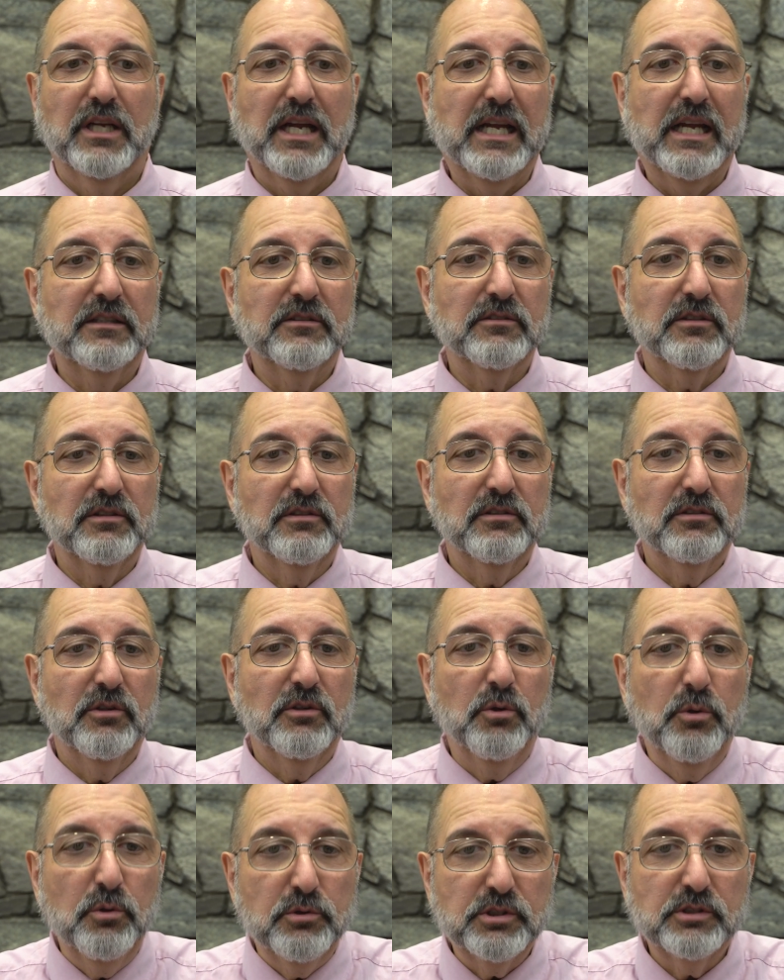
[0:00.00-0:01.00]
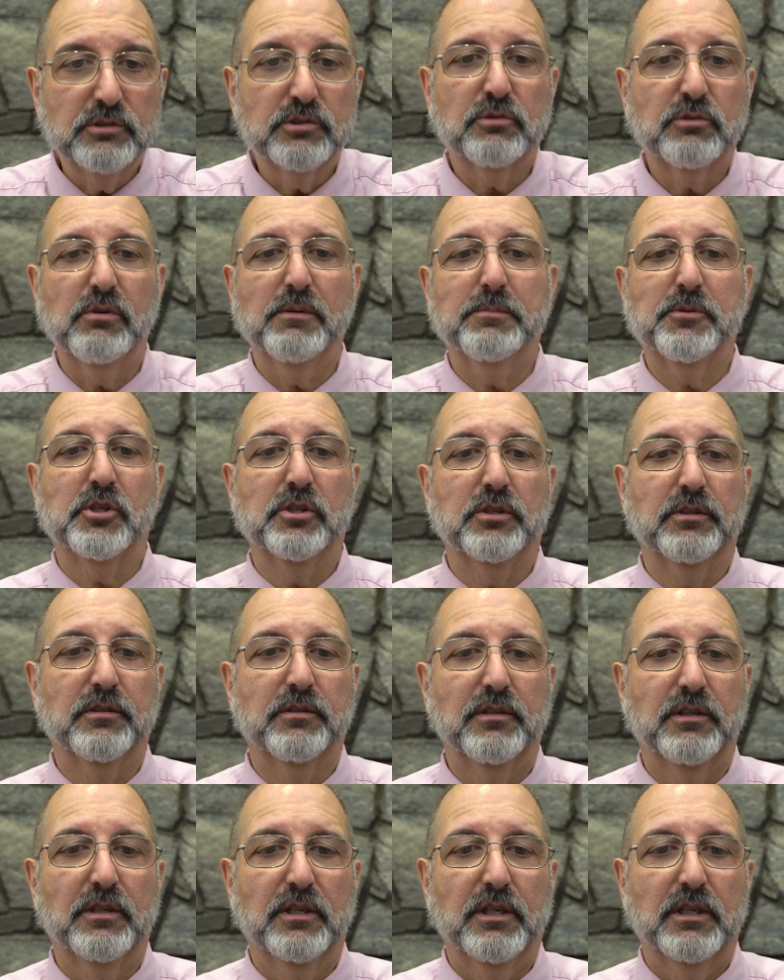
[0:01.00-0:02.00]
And whose inscription?
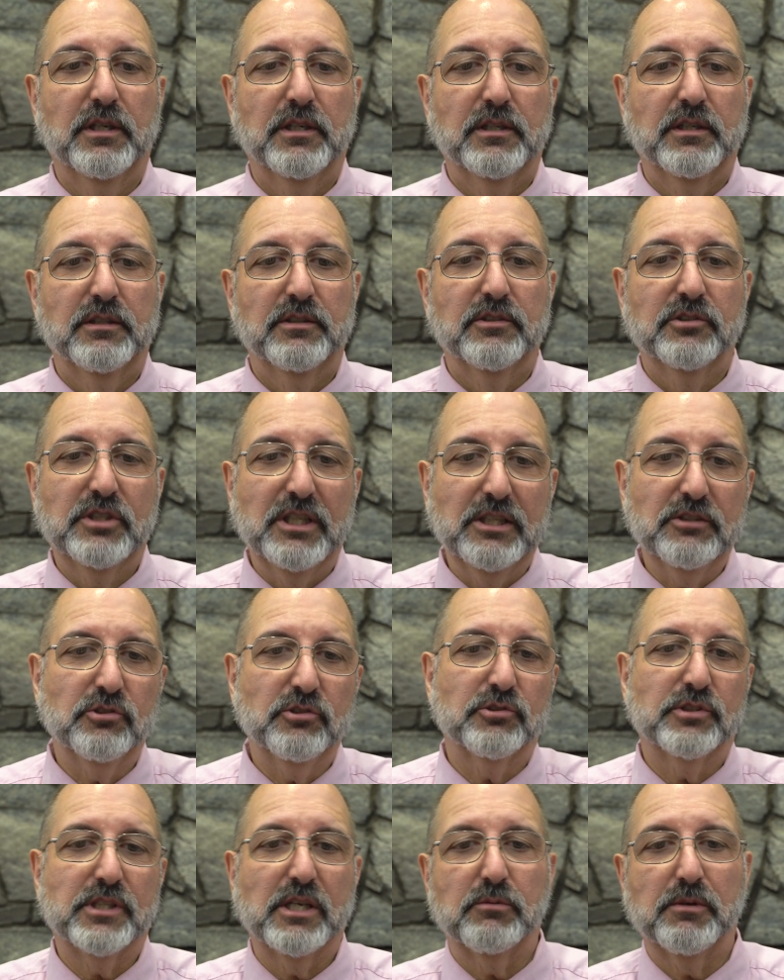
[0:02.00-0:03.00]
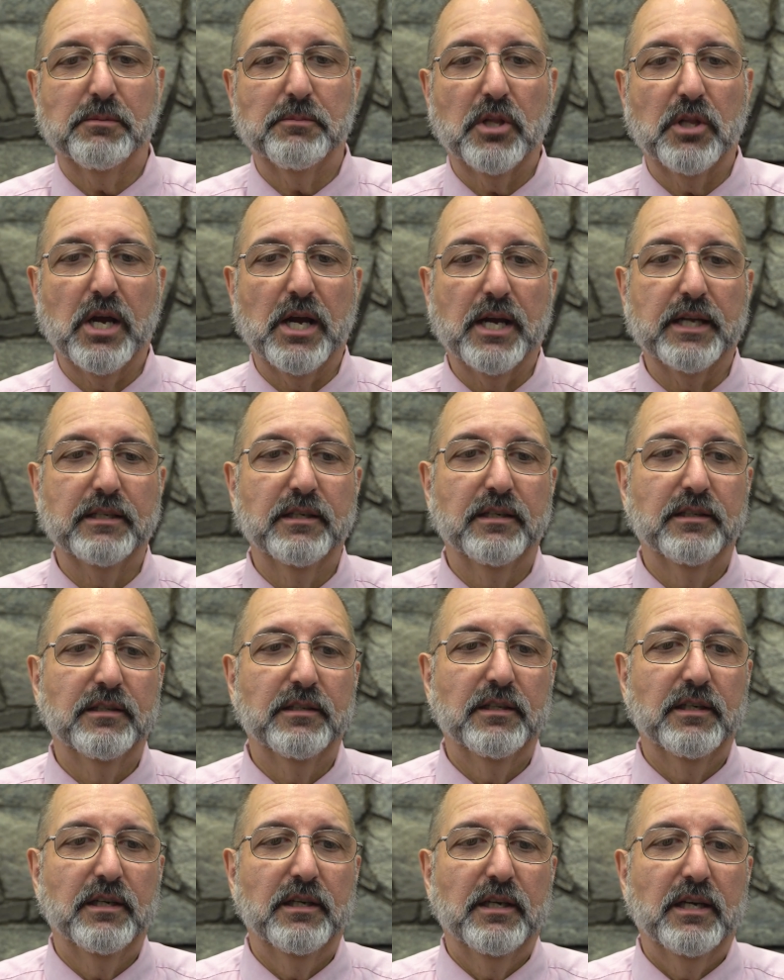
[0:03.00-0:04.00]
Caesar's, they replied.
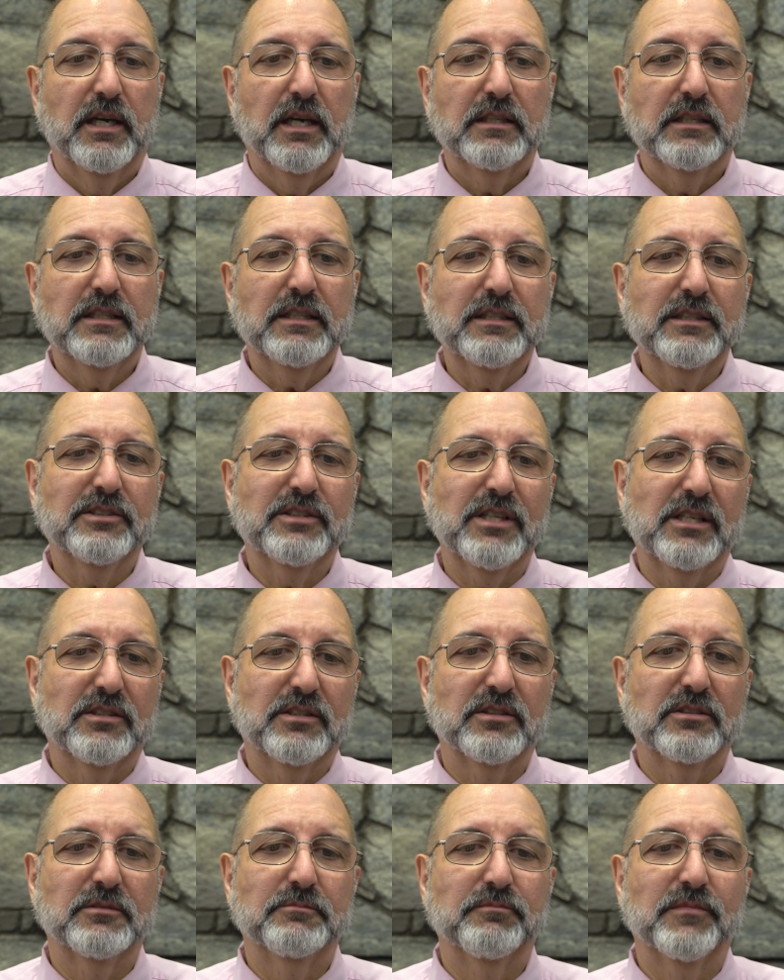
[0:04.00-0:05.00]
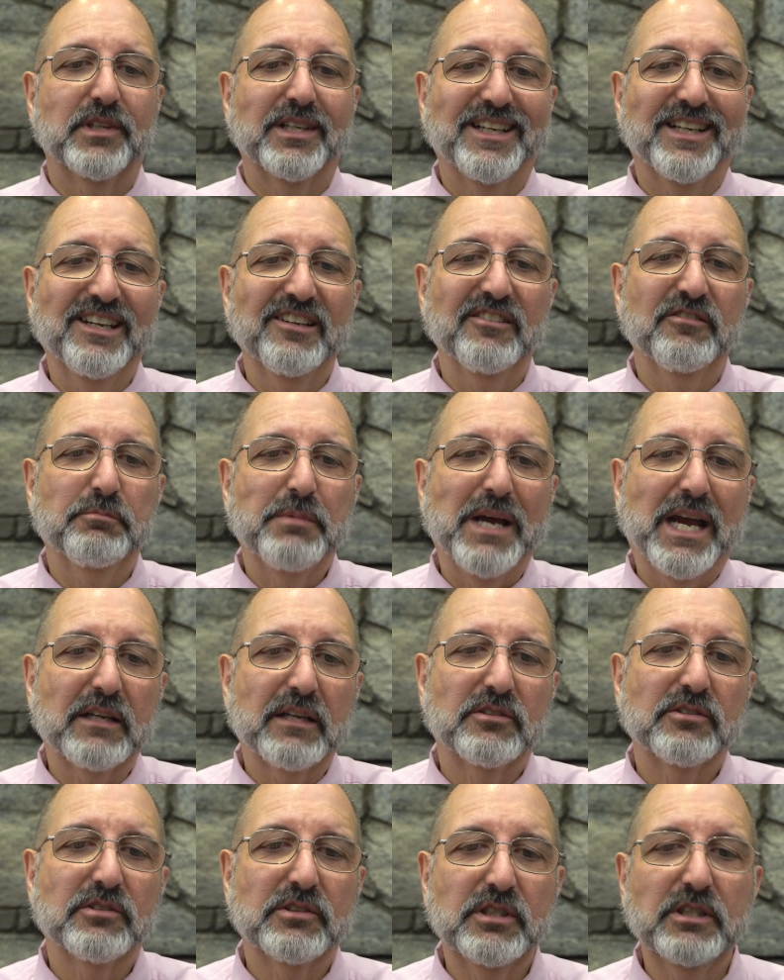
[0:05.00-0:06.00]
And then he said to them, give
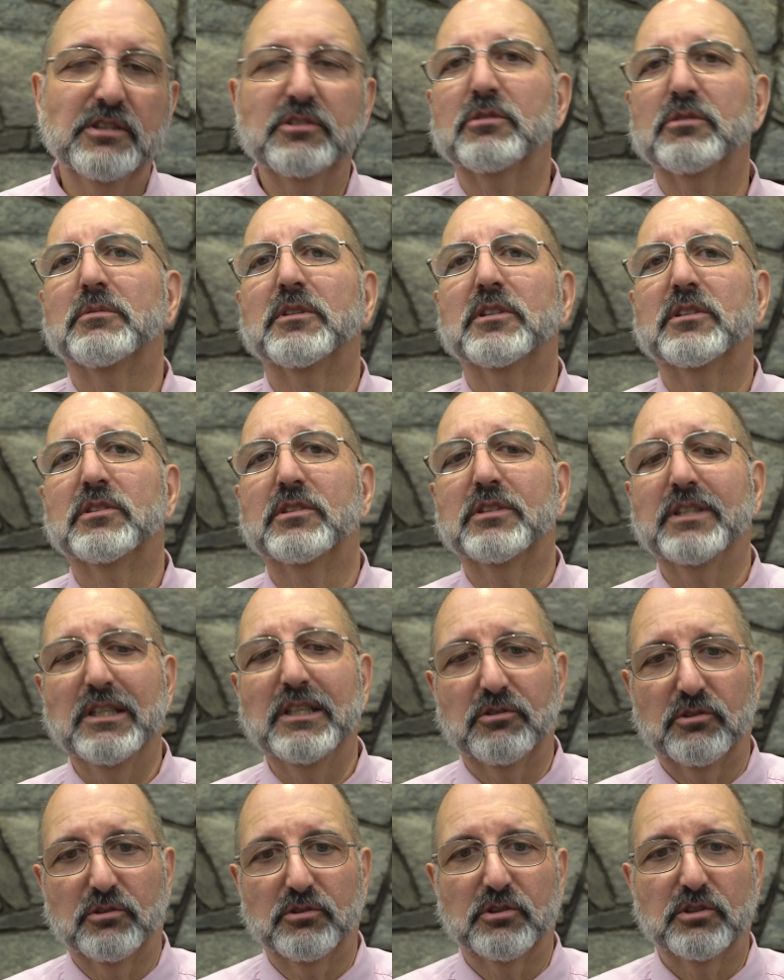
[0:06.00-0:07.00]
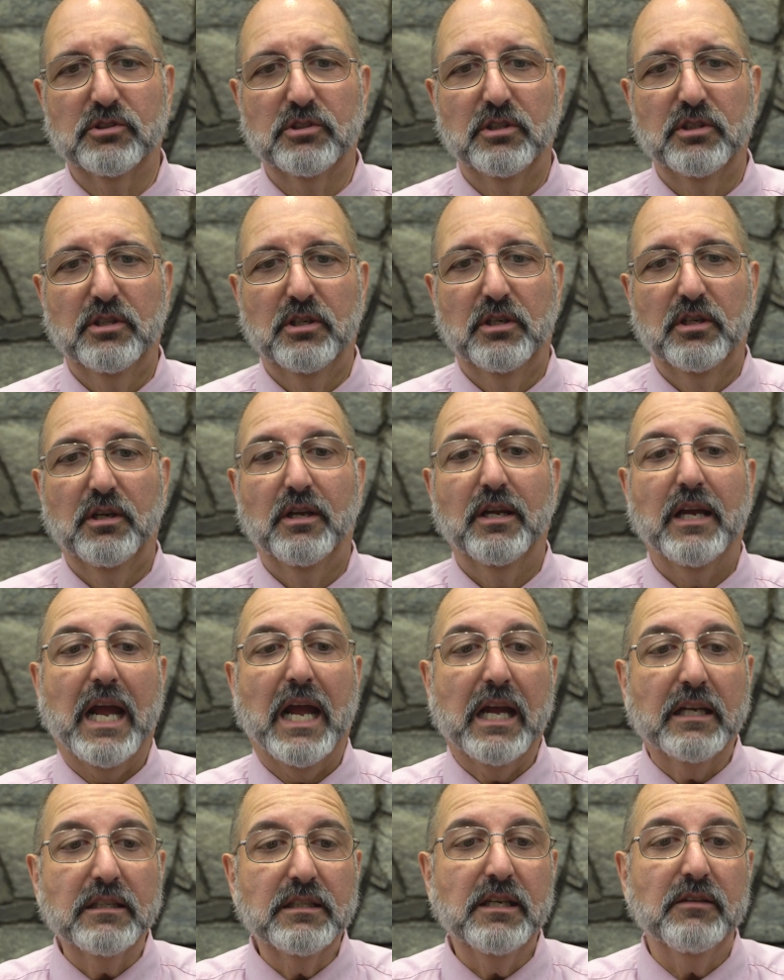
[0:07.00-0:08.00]
back to Caesar what is Caesar's,
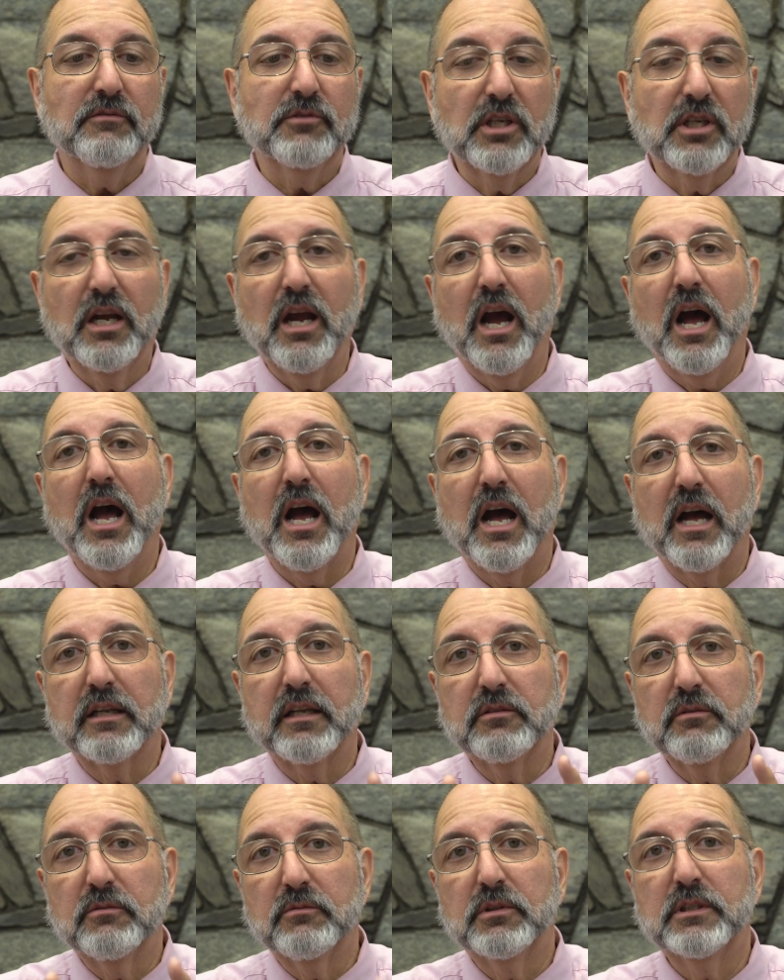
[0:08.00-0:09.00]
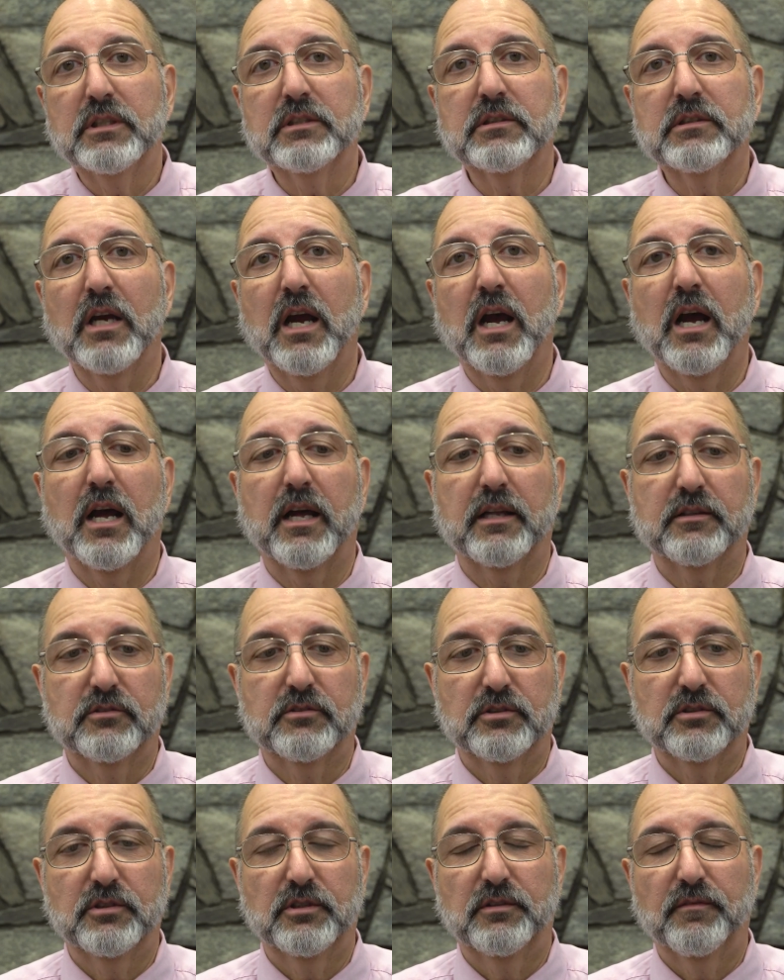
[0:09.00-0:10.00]
and give to God what is
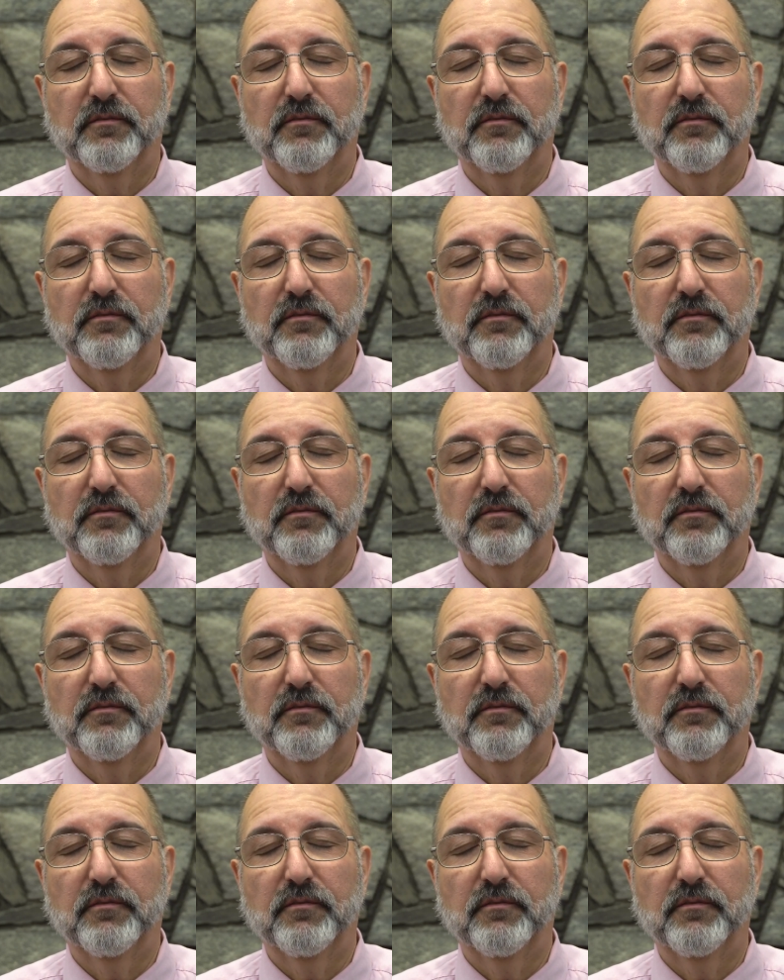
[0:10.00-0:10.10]
God's.